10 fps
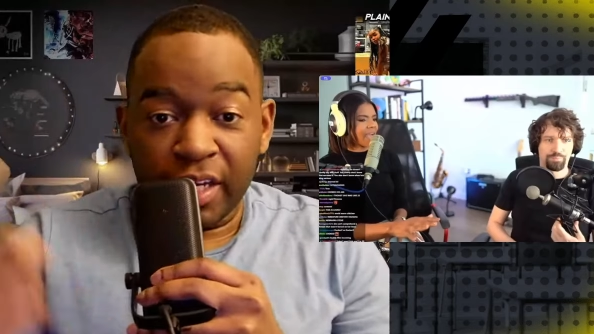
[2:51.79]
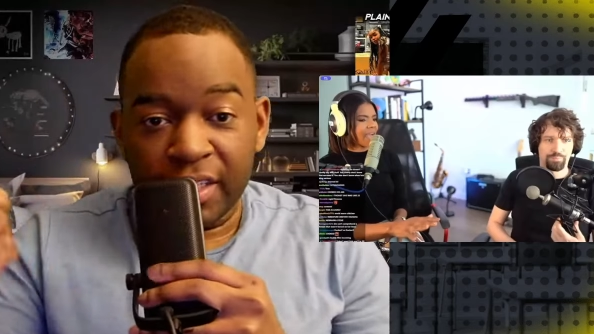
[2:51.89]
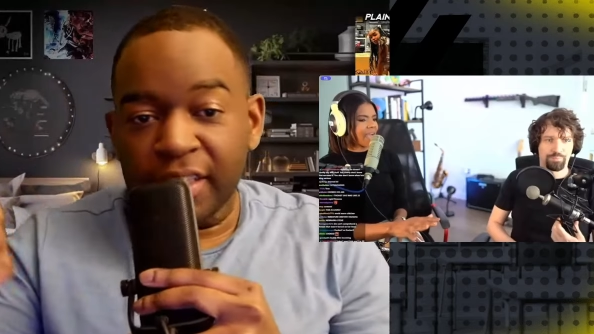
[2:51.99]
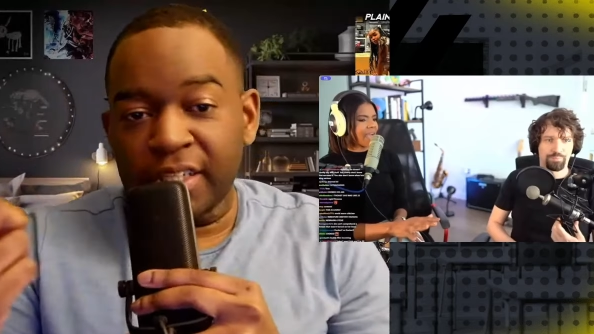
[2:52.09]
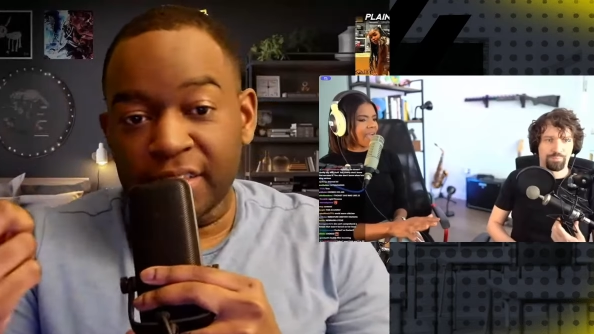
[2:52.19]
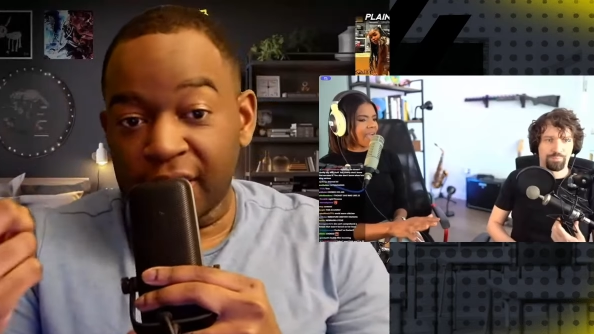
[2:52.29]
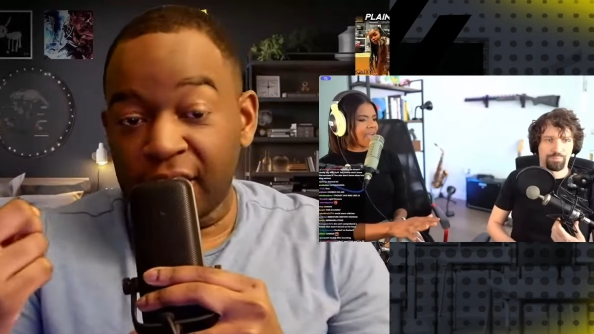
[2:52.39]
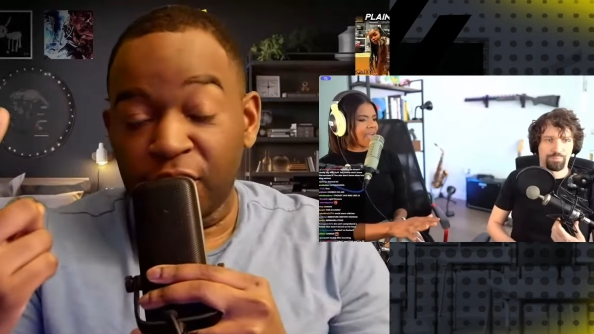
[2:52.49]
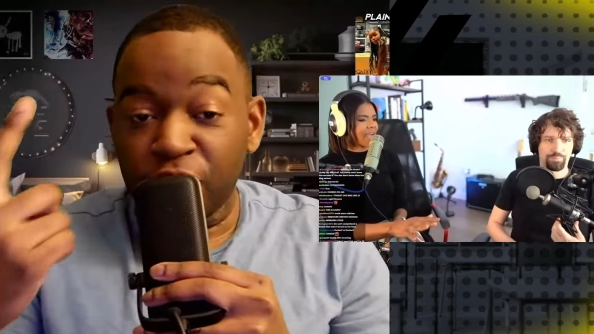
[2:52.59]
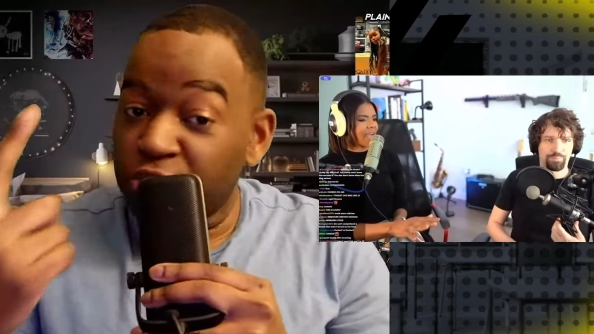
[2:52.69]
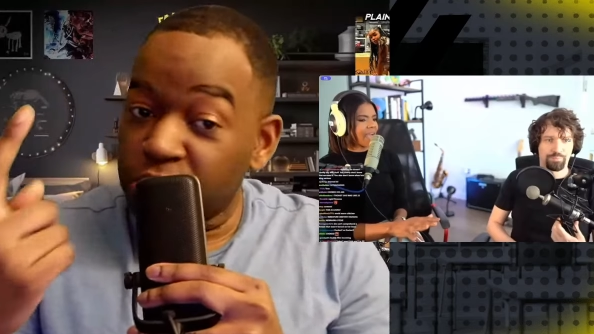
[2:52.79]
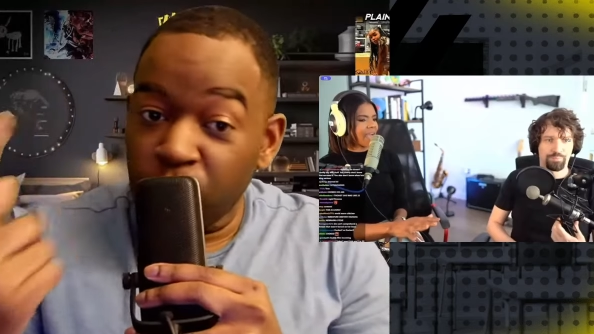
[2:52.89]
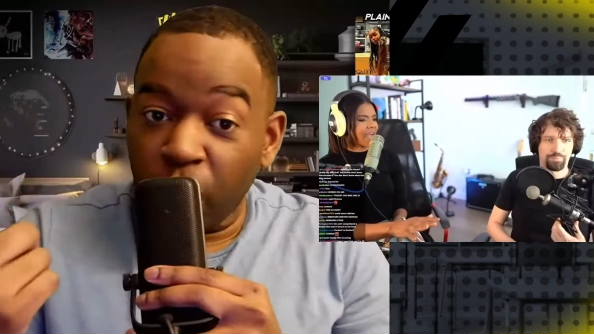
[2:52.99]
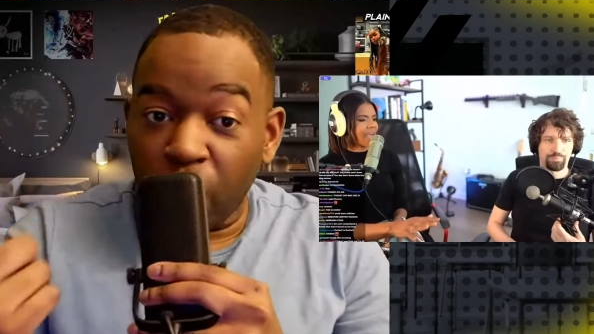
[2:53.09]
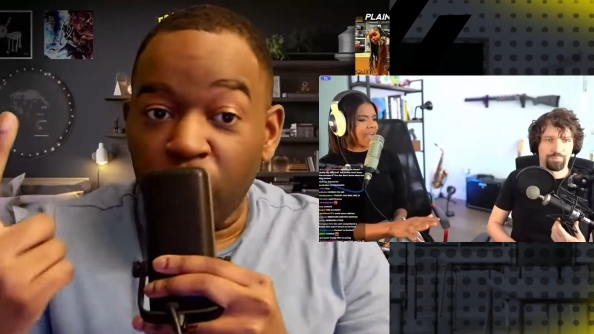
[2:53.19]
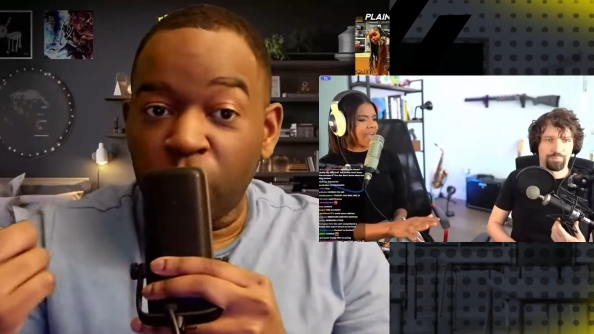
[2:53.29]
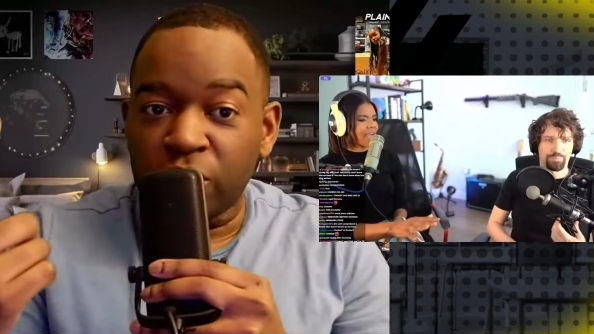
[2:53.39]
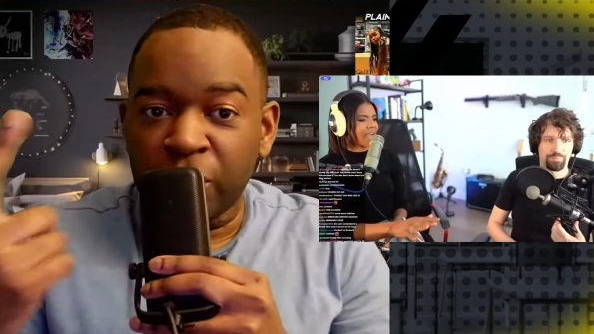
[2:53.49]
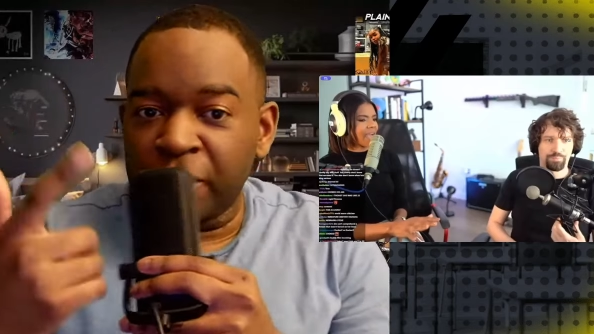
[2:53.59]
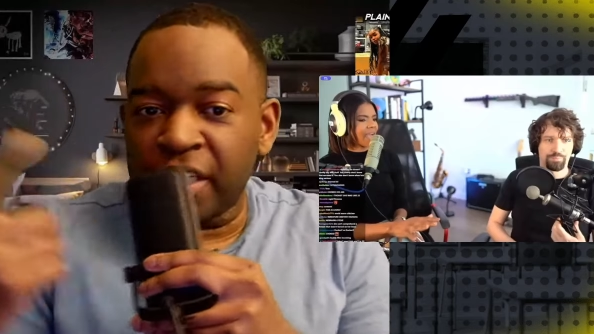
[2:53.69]
Speaker 1: Destiny, you're too old to
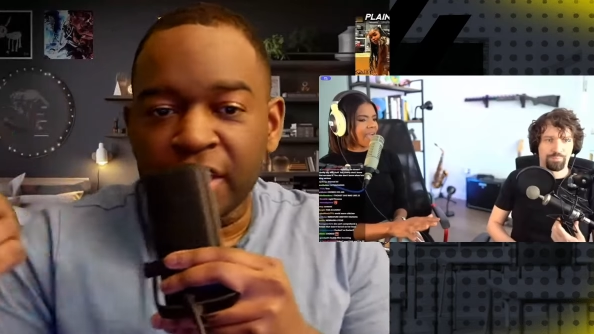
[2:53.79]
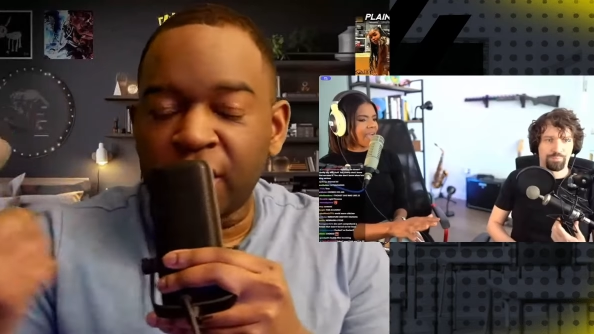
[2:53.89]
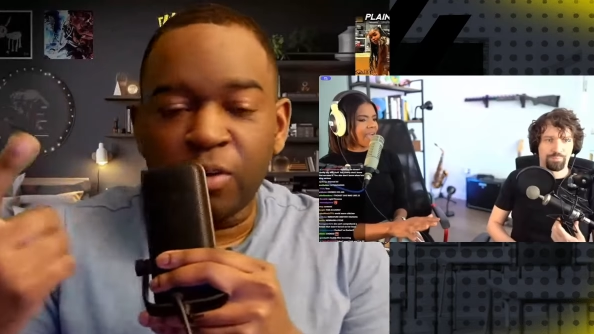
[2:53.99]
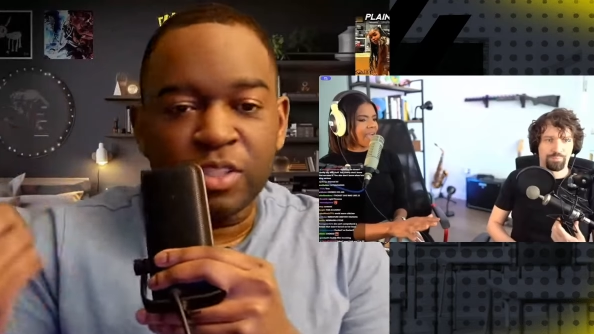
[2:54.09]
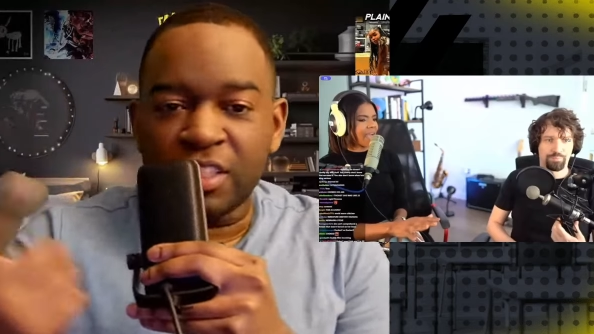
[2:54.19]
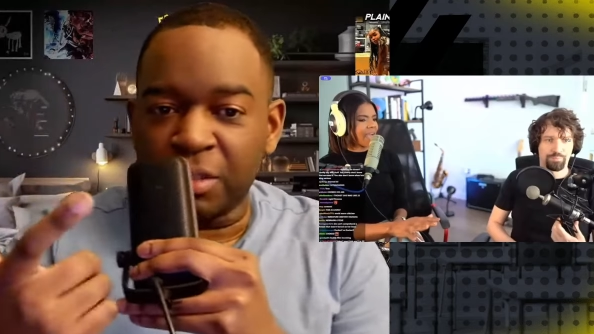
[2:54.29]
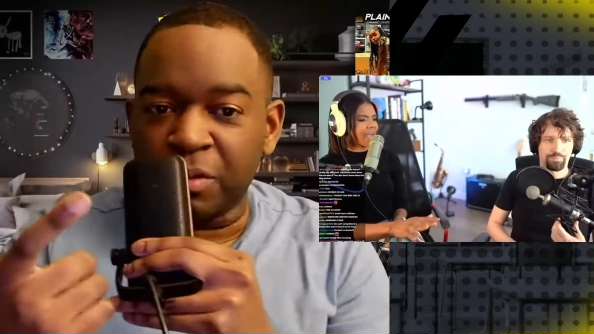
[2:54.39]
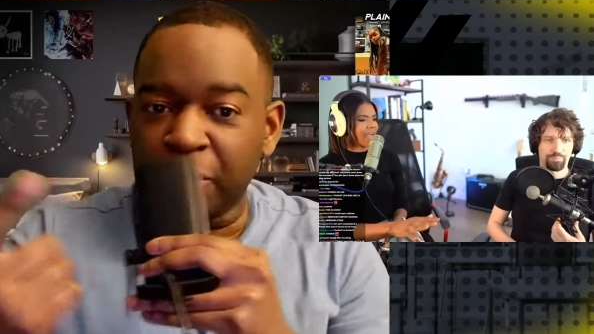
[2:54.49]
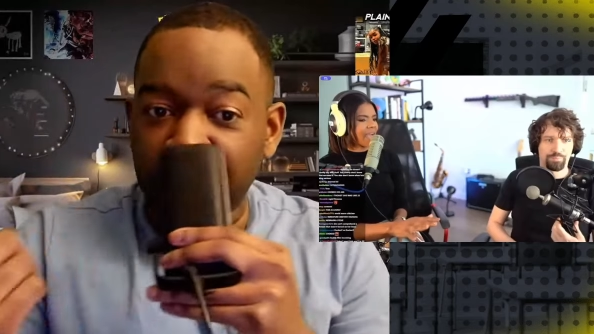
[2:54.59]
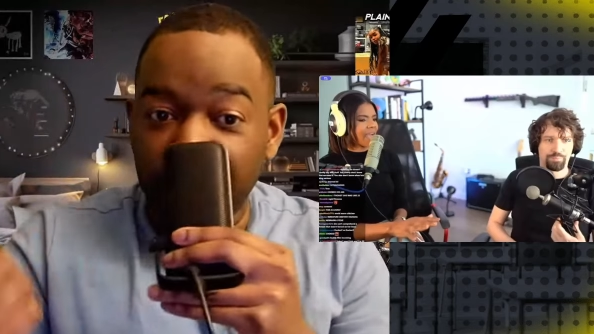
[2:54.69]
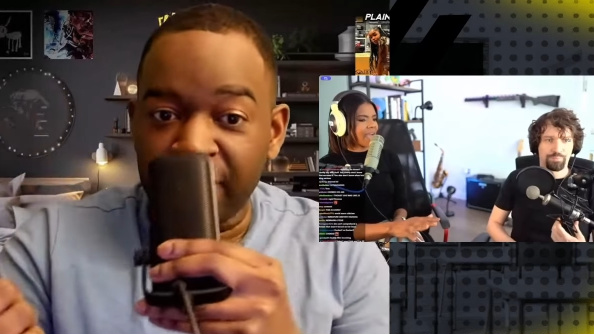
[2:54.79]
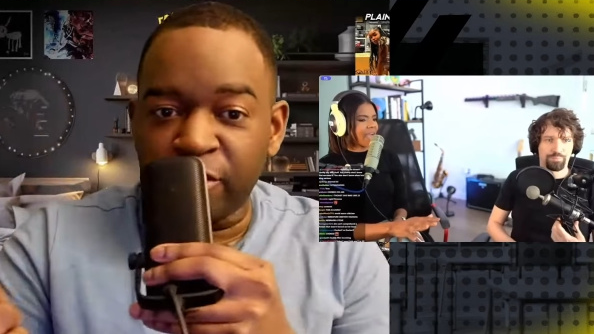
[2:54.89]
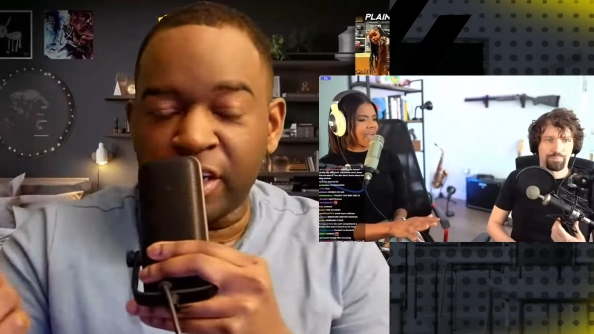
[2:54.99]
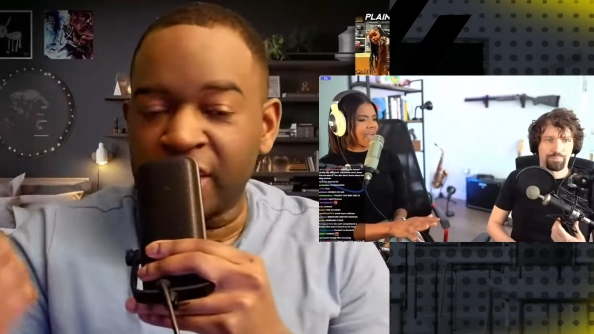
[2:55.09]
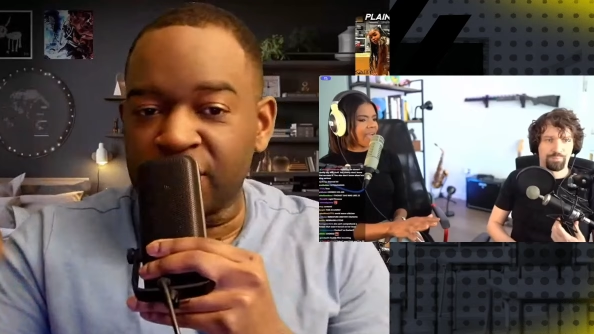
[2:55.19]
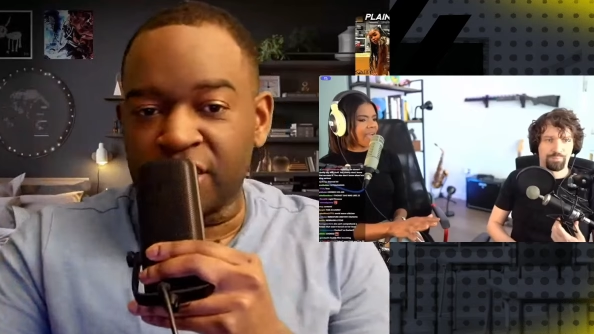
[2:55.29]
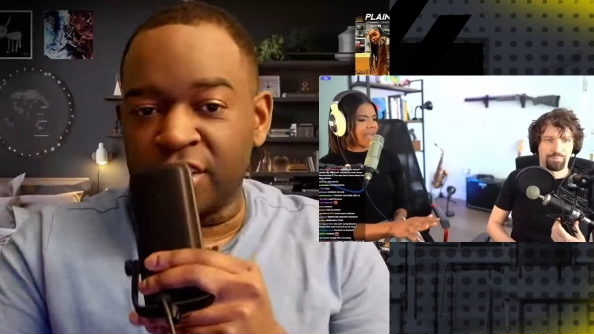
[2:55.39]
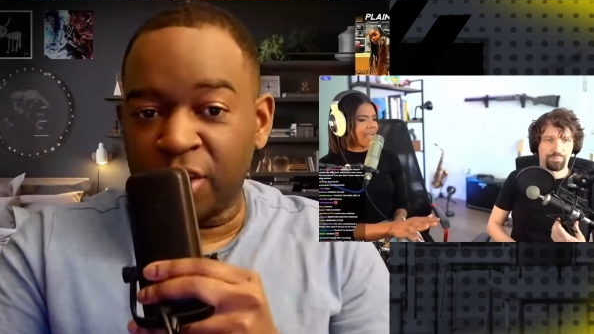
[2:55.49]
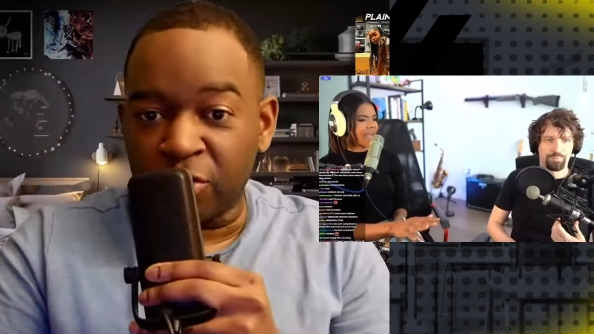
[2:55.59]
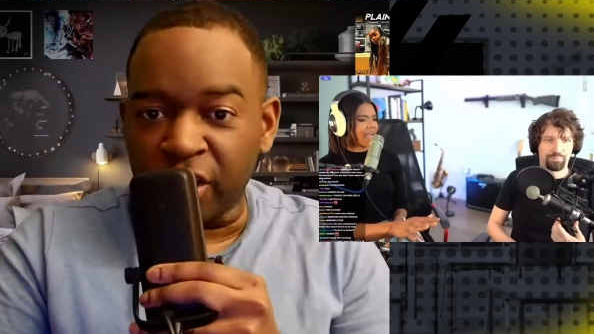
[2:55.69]
be condoning some of the behavior that you're
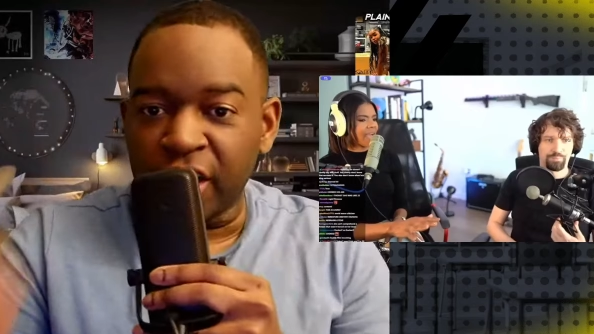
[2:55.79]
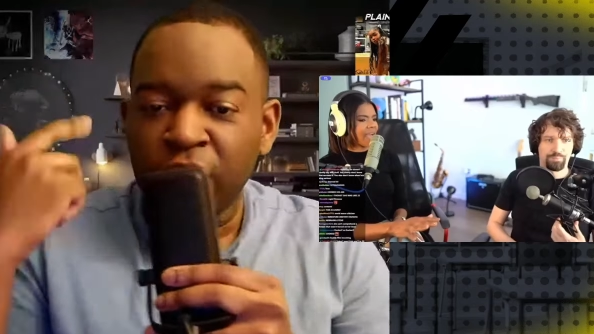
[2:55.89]
condoning.